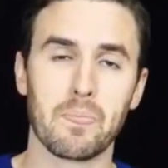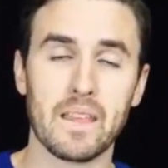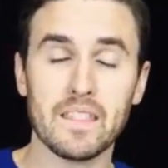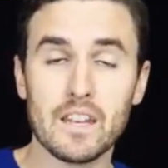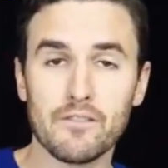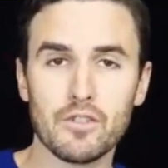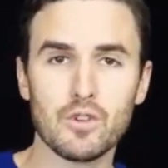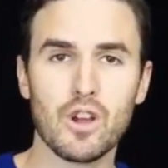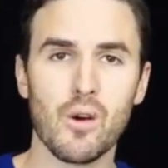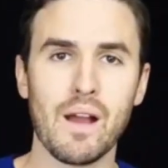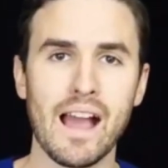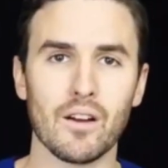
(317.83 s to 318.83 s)
And then if you
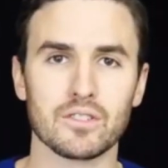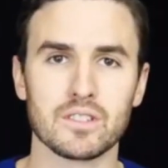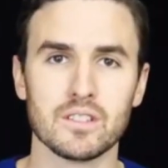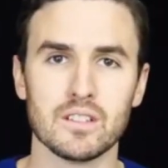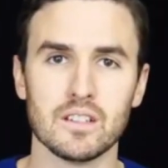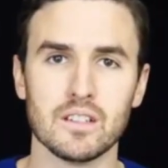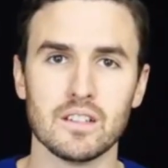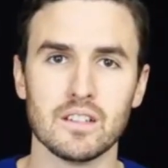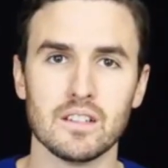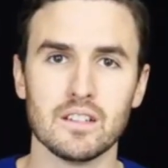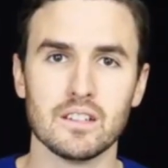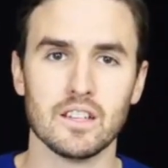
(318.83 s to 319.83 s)
go out
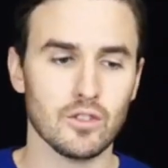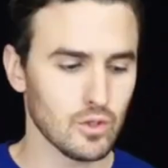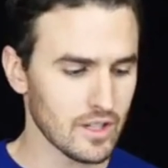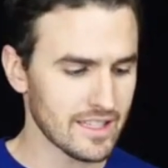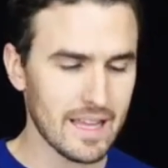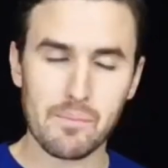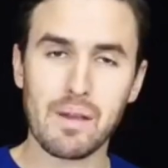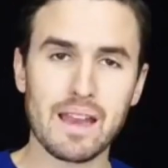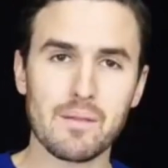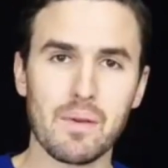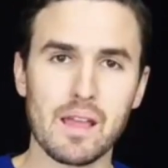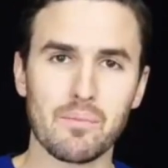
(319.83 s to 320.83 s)
and you look at that pen
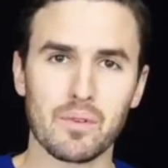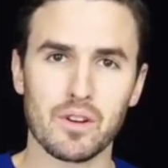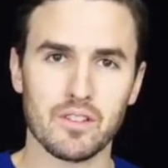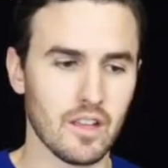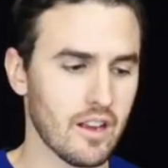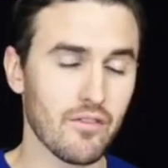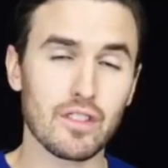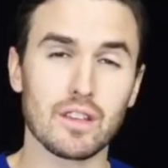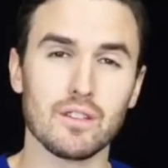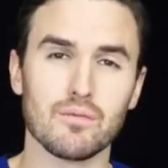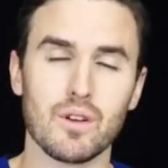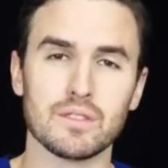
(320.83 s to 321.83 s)
and paper and, and,
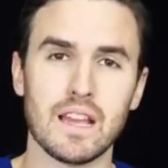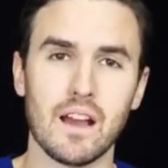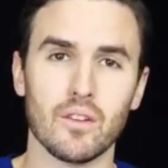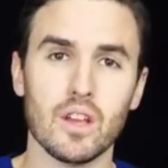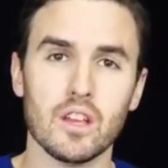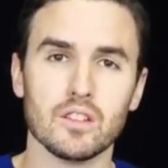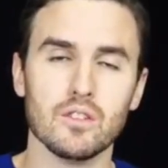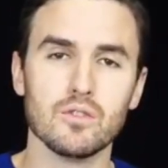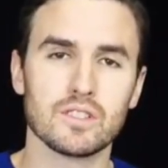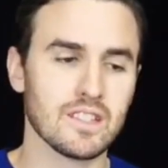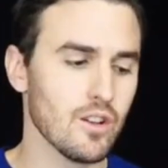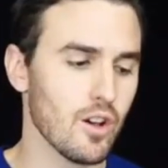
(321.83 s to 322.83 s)
everything you wrote down, you
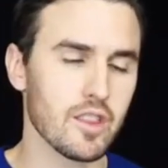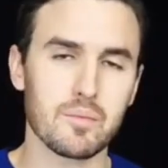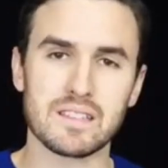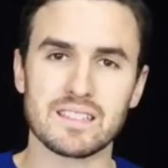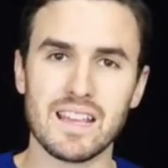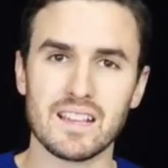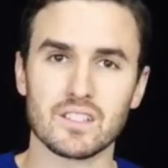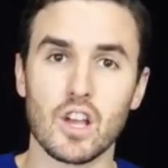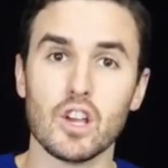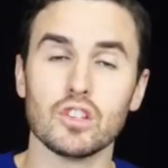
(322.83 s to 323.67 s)
see all the mistakes.